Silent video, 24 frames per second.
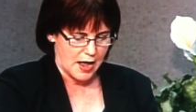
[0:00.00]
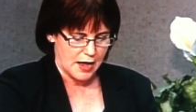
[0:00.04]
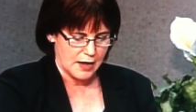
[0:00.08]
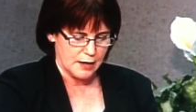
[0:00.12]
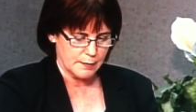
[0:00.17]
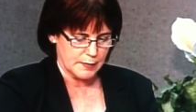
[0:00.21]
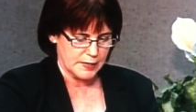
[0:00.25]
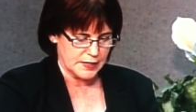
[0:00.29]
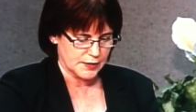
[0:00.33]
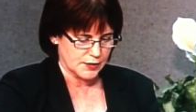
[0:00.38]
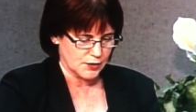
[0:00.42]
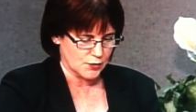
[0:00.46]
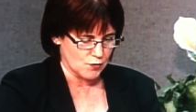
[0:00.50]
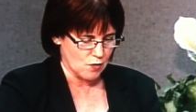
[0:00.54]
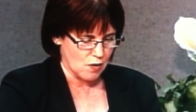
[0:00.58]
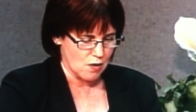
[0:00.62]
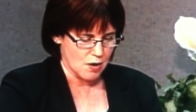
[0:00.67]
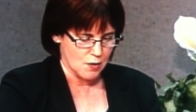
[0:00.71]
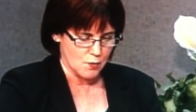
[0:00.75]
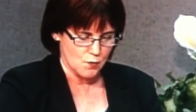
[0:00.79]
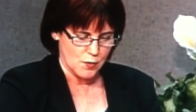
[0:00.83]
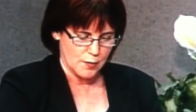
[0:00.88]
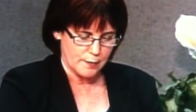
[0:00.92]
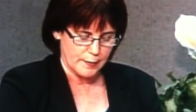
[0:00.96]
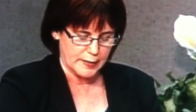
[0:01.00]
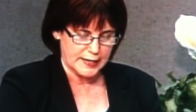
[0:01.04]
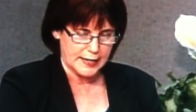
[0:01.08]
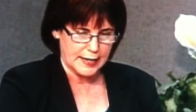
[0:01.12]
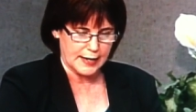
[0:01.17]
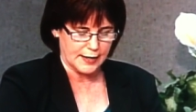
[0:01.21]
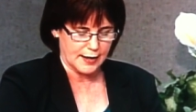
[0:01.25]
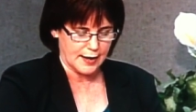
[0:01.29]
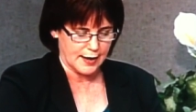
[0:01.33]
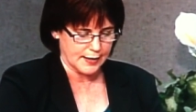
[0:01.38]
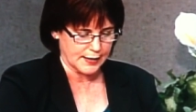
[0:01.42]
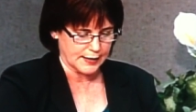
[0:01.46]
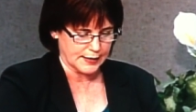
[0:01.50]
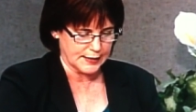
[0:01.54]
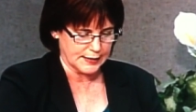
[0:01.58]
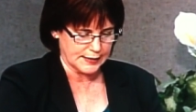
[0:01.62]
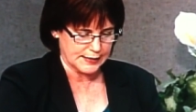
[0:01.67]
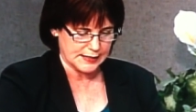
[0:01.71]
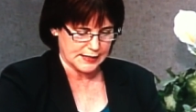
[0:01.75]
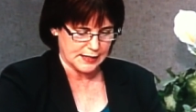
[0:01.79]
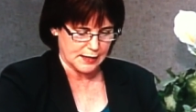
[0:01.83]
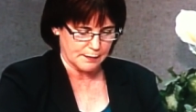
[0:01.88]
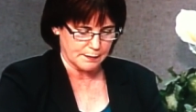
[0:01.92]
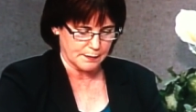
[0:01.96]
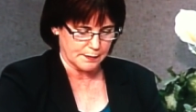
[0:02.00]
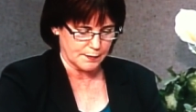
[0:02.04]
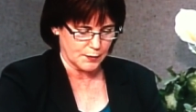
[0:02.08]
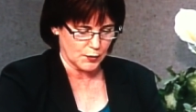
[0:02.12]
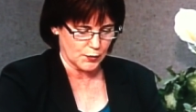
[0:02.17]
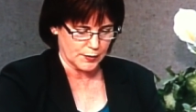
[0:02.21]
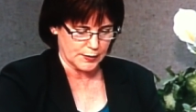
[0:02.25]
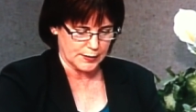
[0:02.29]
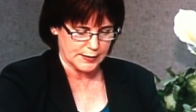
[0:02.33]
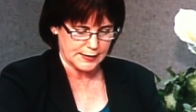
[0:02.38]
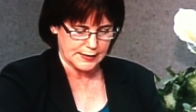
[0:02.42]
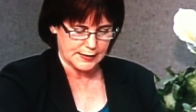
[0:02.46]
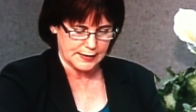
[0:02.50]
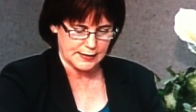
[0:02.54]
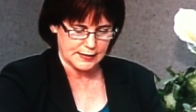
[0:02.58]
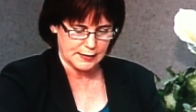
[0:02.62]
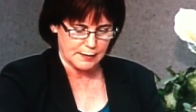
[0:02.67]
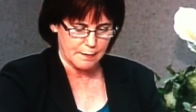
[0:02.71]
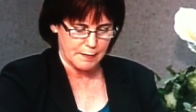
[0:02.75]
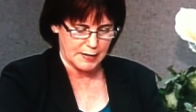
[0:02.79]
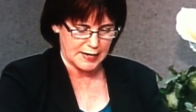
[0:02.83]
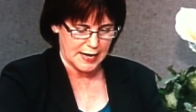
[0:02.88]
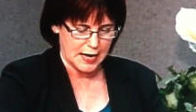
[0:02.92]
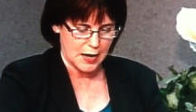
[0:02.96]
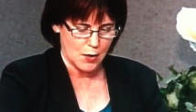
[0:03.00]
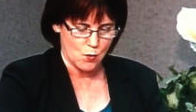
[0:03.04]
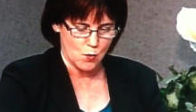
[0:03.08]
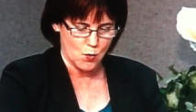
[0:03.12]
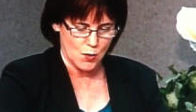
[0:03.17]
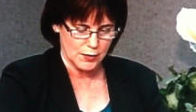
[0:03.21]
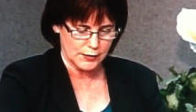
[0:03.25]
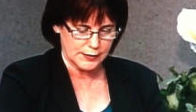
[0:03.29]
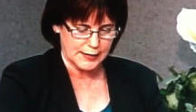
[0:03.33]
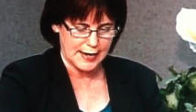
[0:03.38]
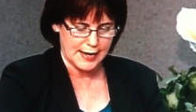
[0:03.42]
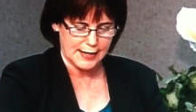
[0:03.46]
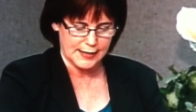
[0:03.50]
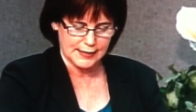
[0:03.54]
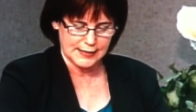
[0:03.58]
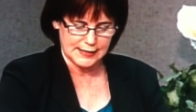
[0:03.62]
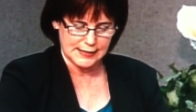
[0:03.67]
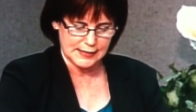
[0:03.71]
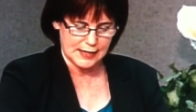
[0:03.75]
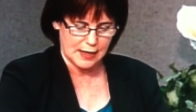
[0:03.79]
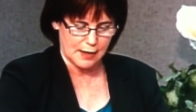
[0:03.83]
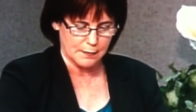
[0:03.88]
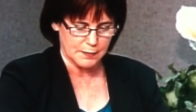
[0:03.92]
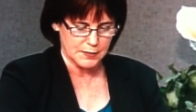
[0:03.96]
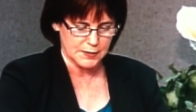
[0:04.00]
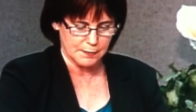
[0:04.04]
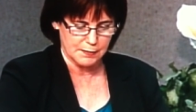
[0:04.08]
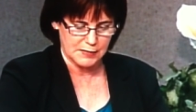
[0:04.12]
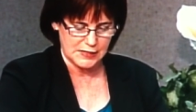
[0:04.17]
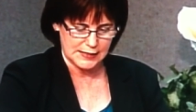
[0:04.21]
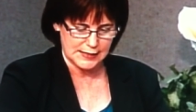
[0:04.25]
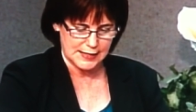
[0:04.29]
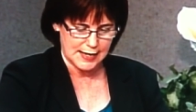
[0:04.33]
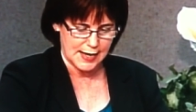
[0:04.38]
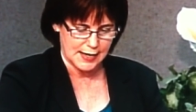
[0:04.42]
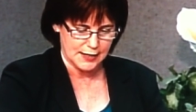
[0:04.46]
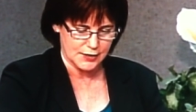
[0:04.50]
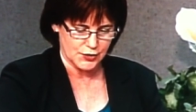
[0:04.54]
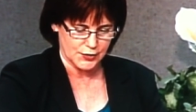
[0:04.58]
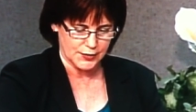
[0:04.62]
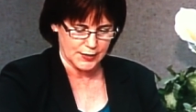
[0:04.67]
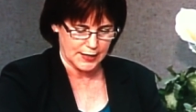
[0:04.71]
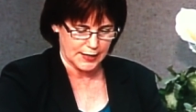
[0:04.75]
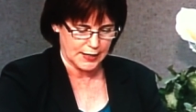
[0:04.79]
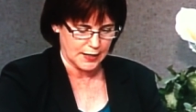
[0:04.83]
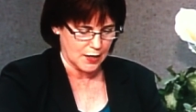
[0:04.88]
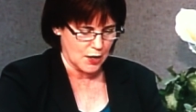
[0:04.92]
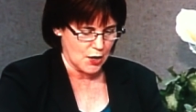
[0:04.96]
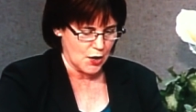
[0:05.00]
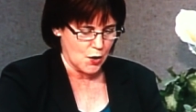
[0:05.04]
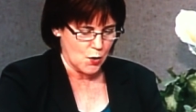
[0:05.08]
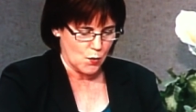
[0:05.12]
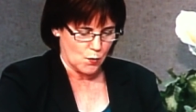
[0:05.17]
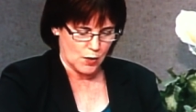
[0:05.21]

I am a strong woman and I can accept criticism, but I will not accept misogyny,